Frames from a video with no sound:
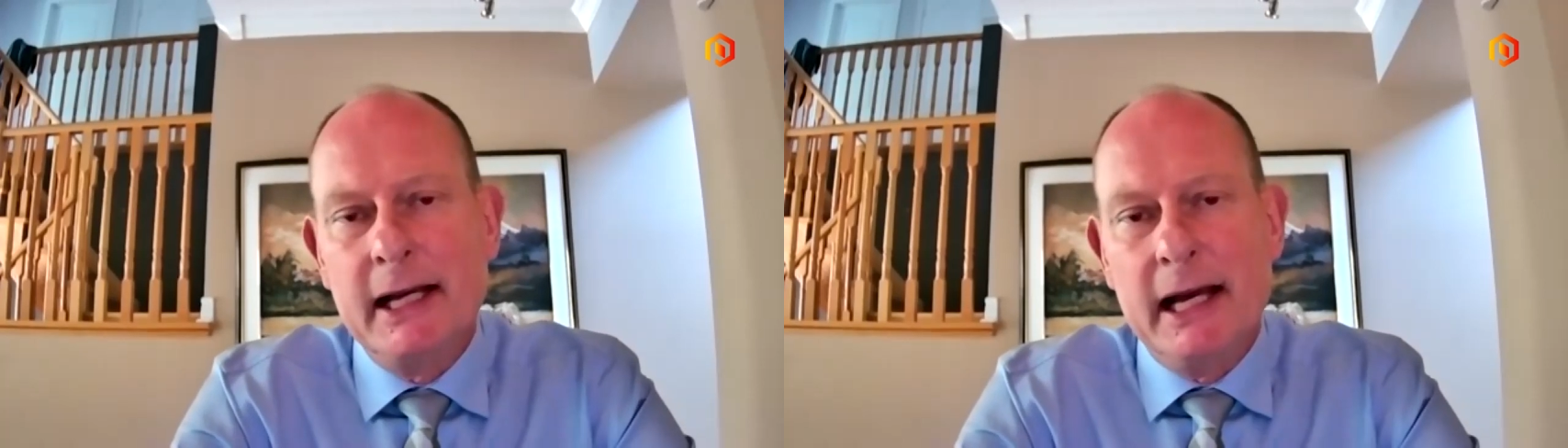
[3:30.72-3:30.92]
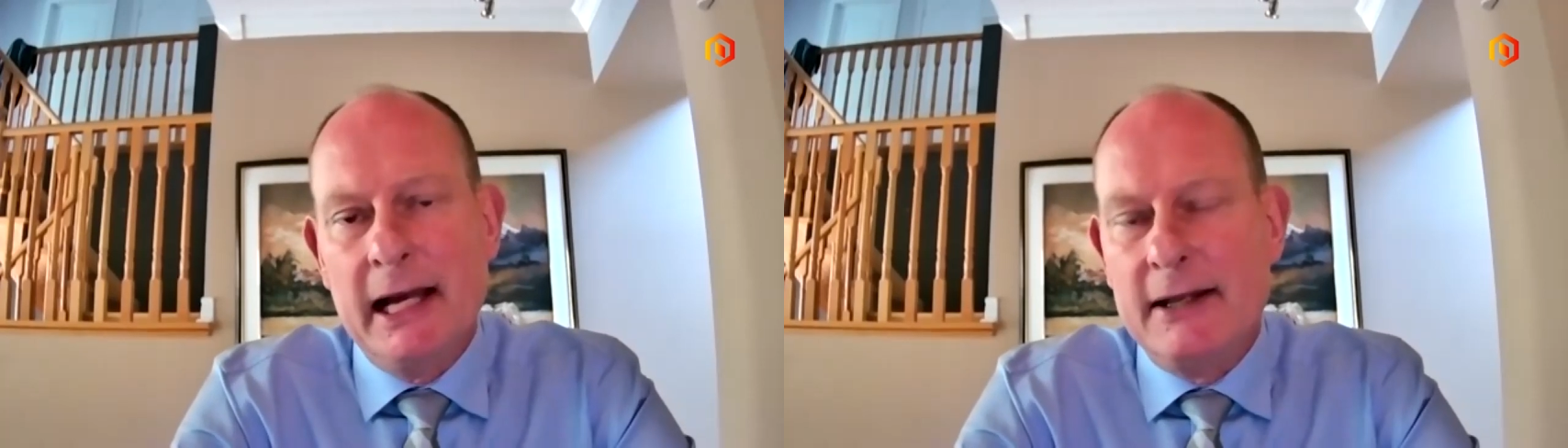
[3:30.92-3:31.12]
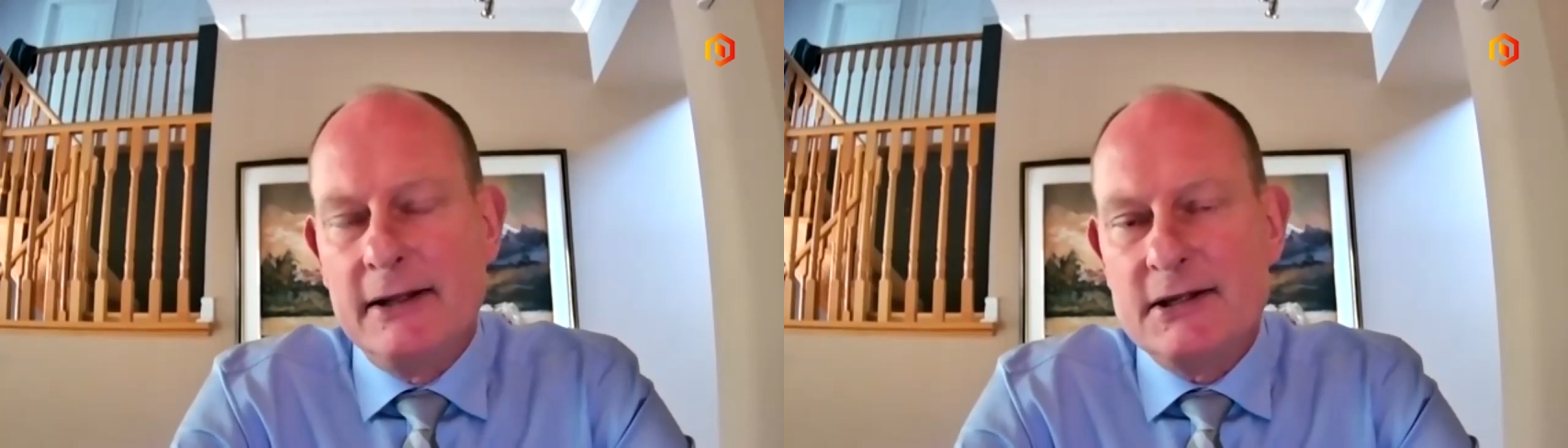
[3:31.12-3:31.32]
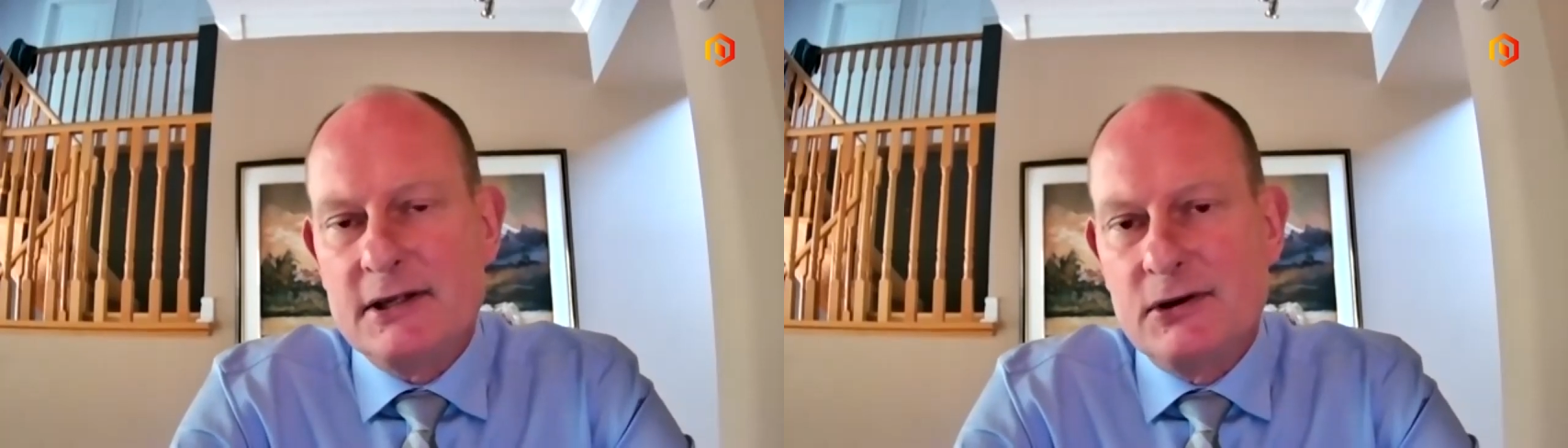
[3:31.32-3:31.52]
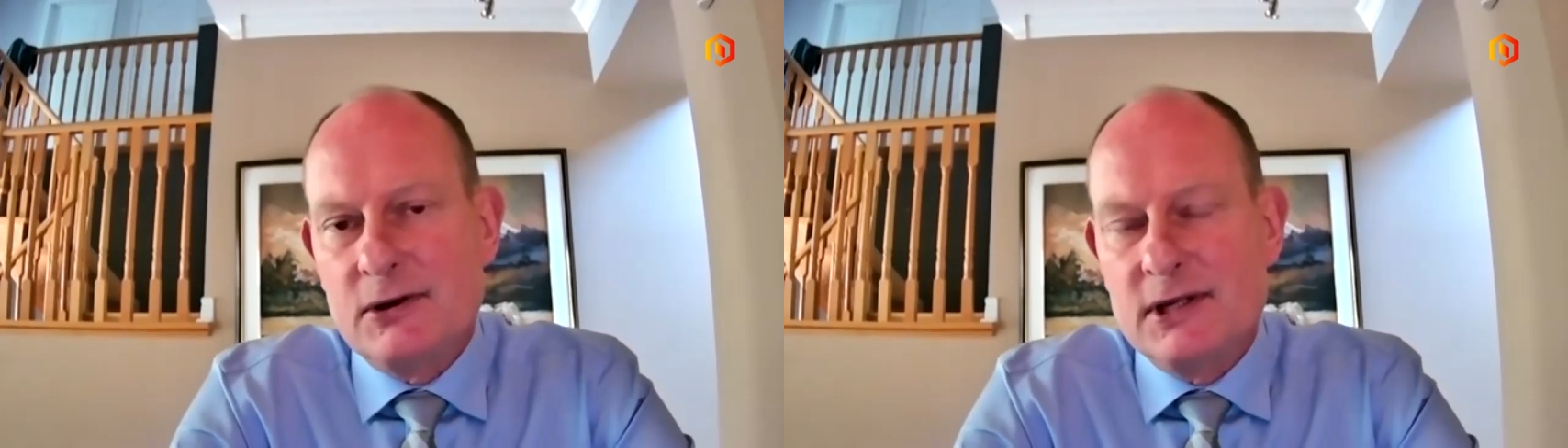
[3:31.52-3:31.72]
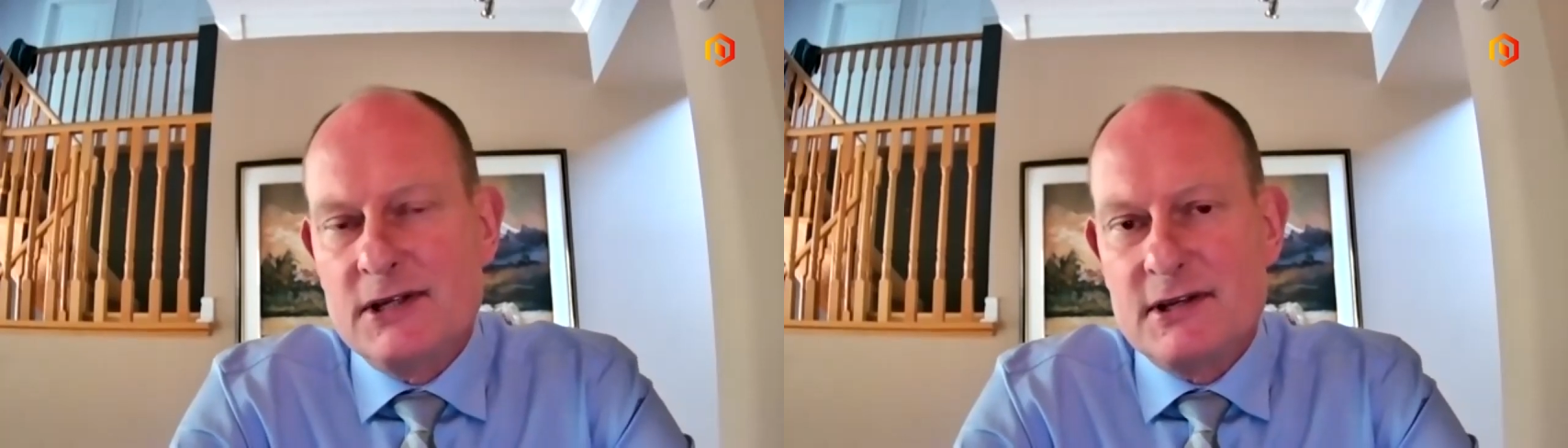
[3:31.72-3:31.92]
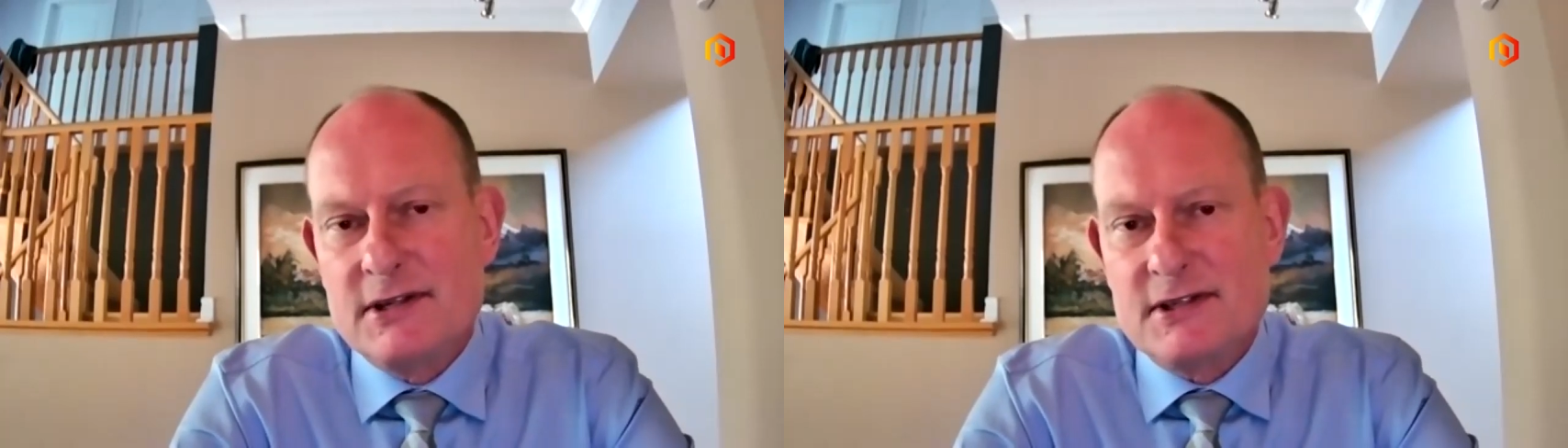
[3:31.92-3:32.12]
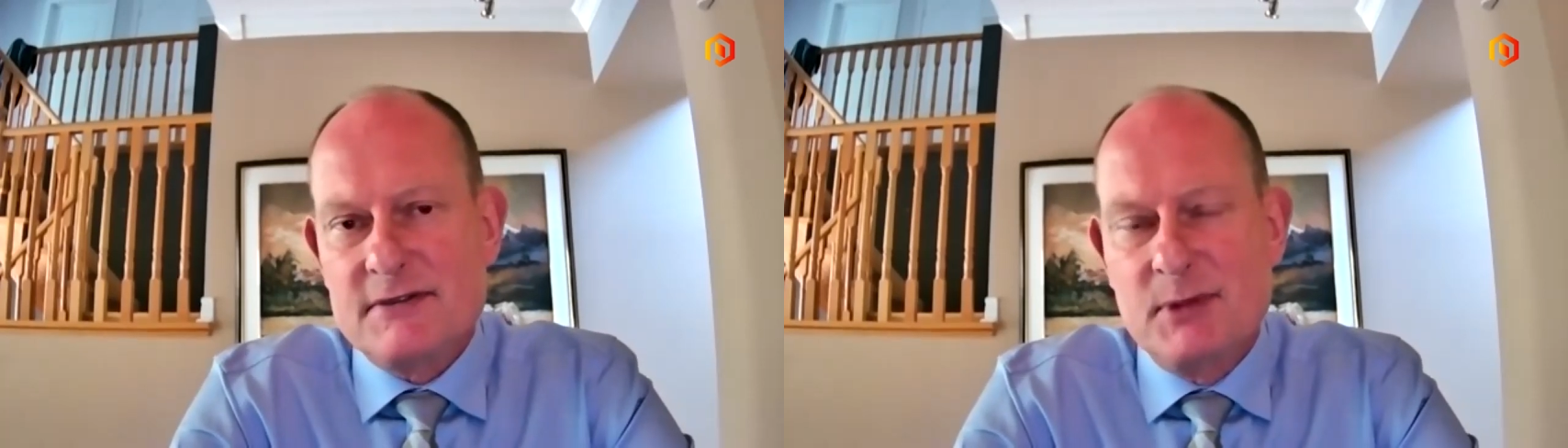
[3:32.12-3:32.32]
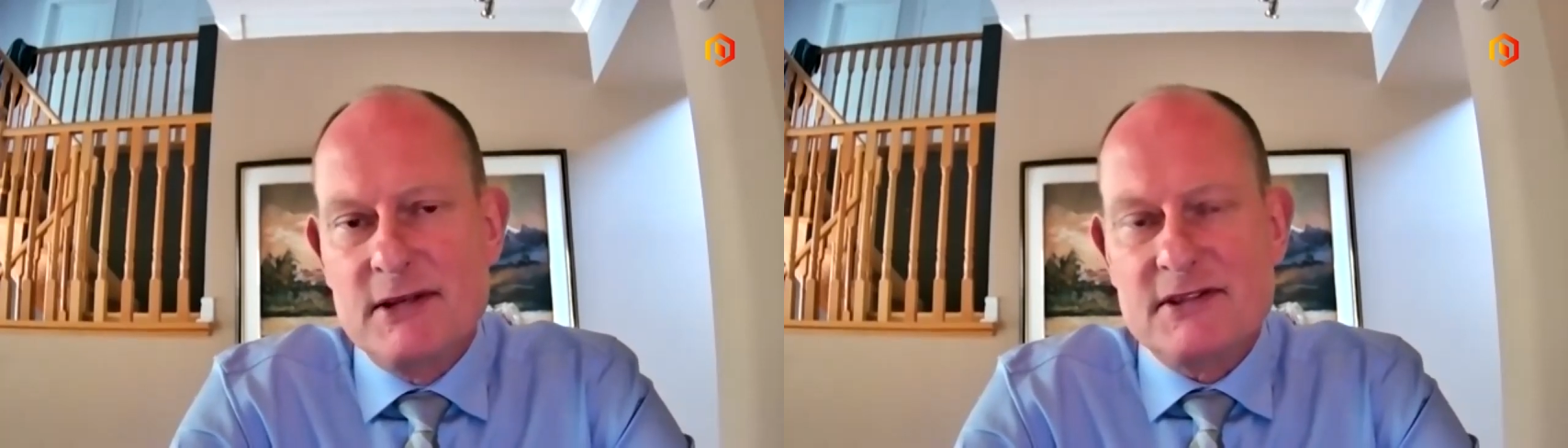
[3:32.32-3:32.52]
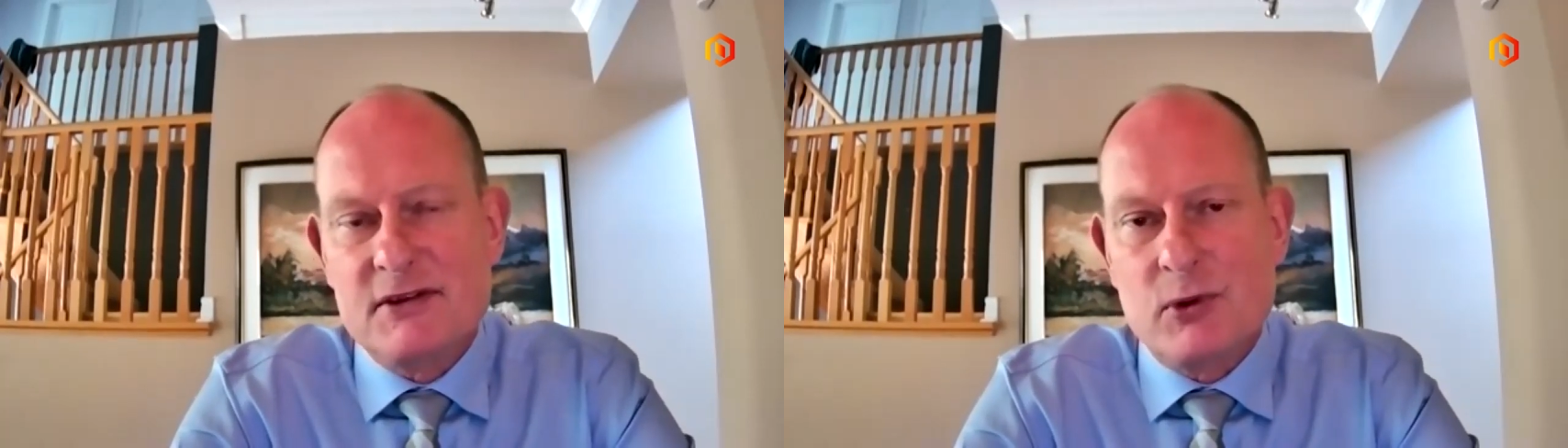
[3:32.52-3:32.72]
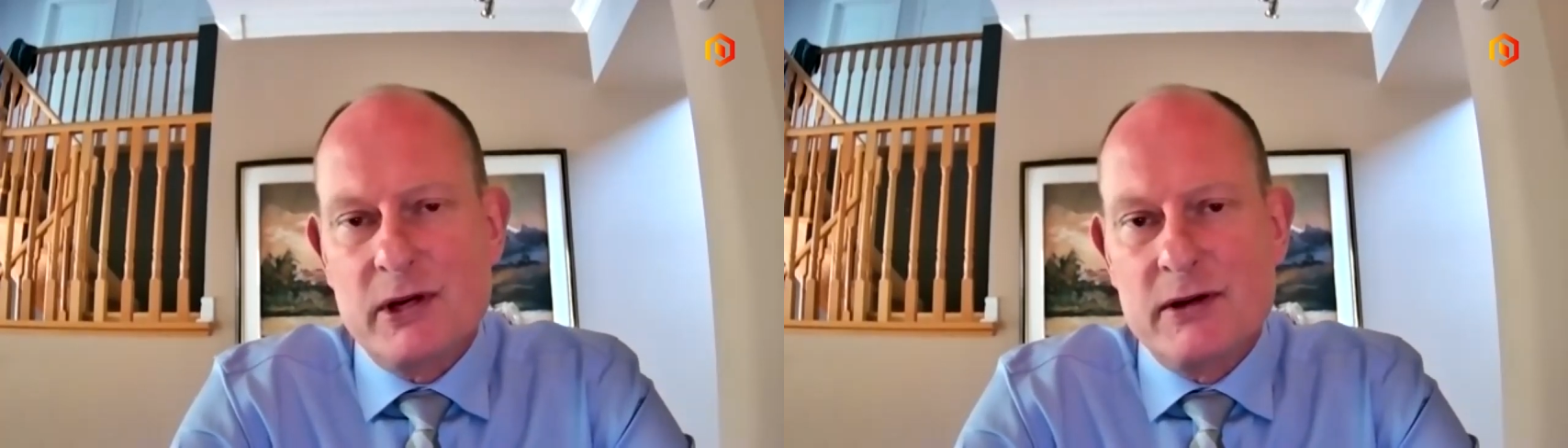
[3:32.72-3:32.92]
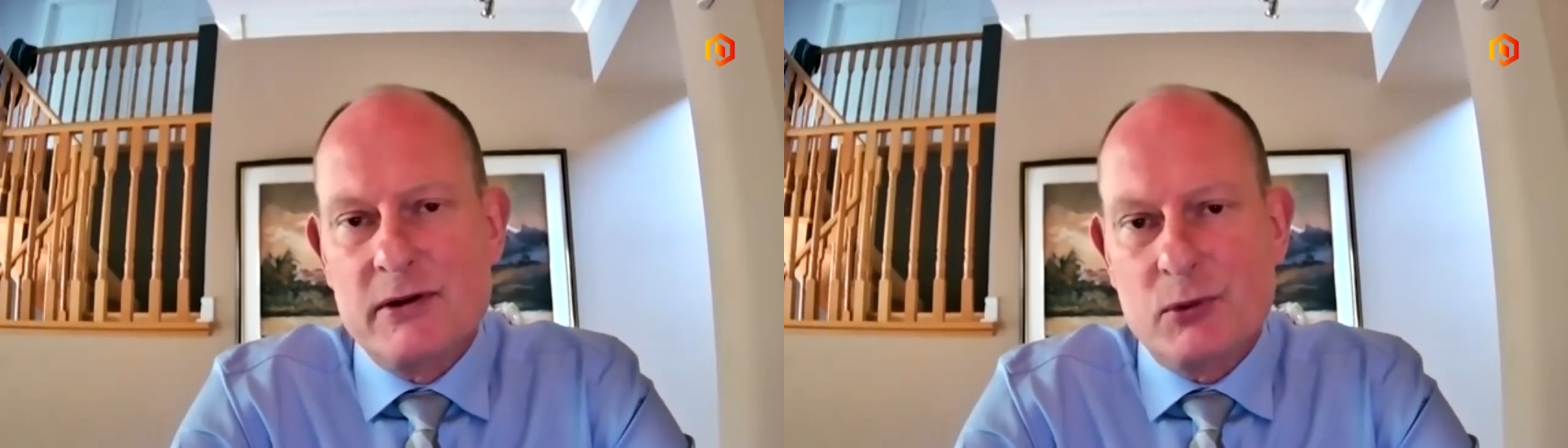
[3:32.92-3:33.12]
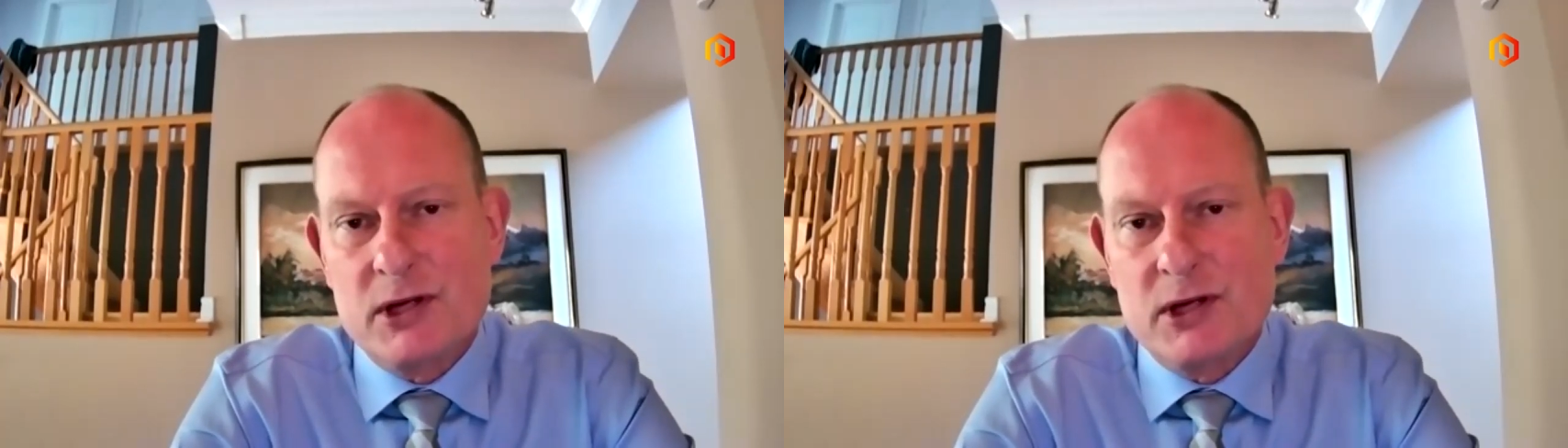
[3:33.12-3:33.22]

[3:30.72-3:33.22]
And, you know, it, it just means that we're,